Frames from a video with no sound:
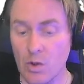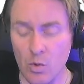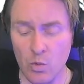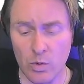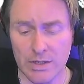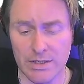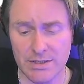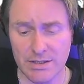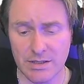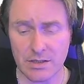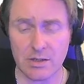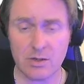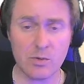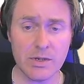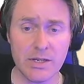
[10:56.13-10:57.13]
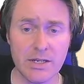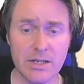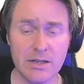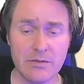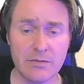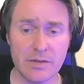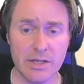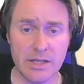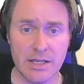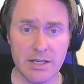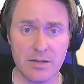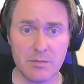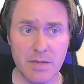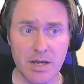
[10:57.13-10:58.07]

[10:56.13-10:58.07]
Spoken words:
What is the liquidity of the heat